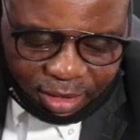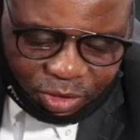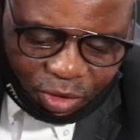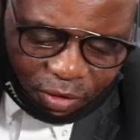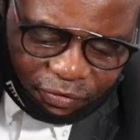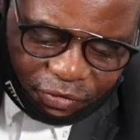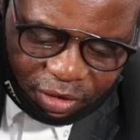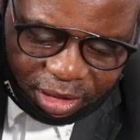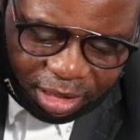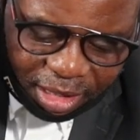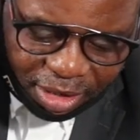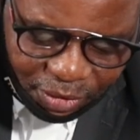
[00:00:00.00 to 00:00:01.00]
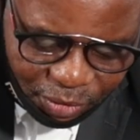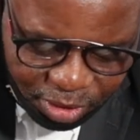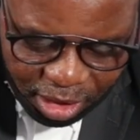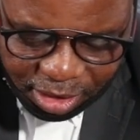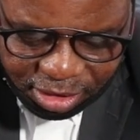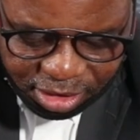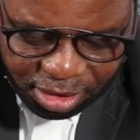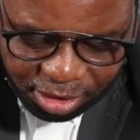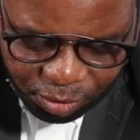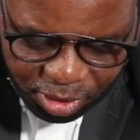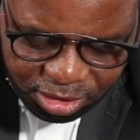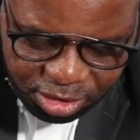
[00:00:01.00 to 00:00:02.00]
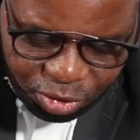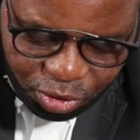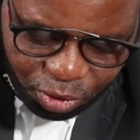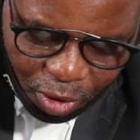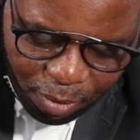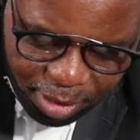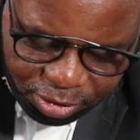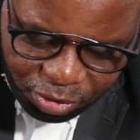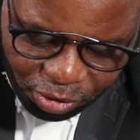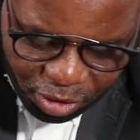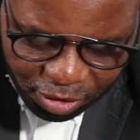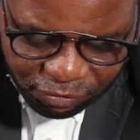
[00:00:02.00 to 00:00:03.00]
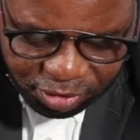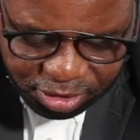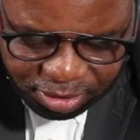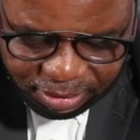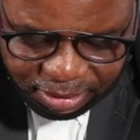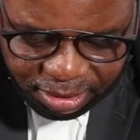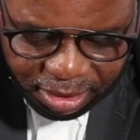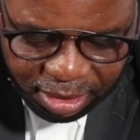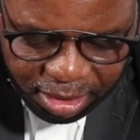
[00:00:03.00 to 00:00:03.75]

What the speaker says: Let's go further now. I really want us to go back to COVID.